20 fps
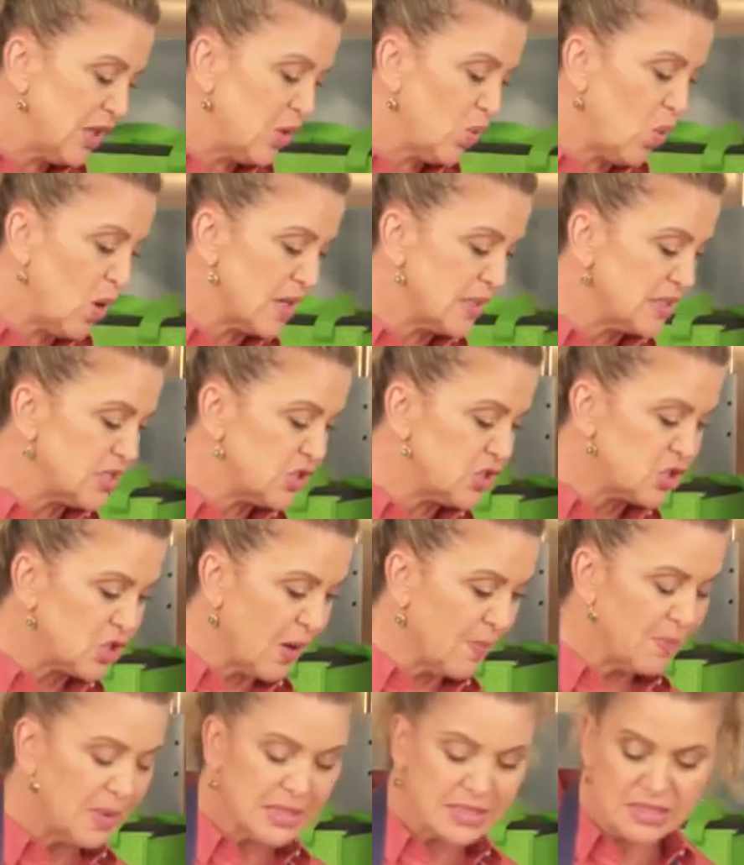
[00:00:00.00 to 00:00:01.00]
wanted to
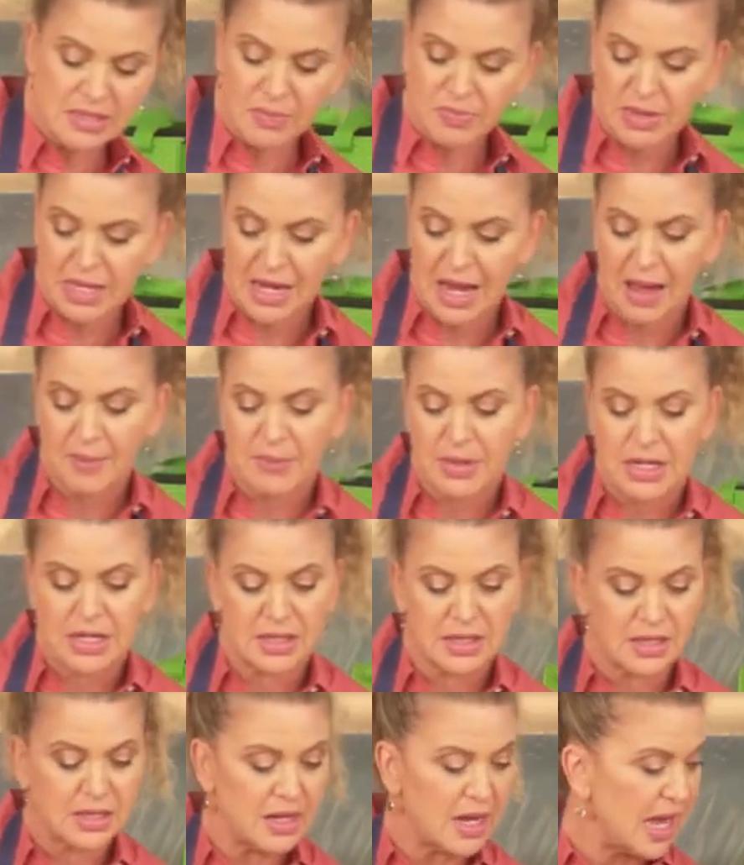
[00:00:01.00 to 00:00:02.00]
jump on something. I'm going
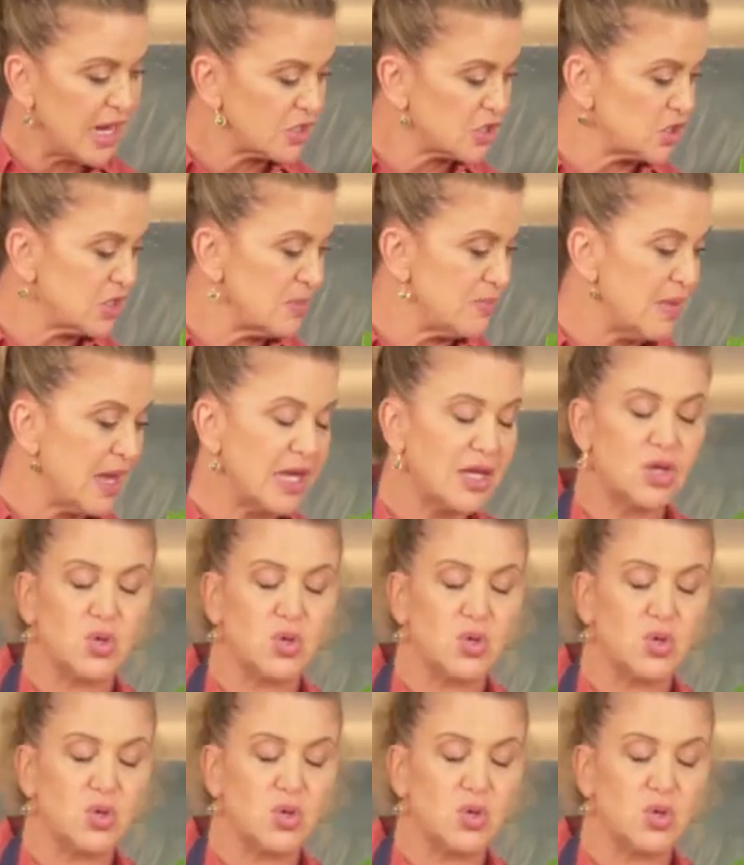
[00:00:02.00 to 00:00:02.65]
to actually make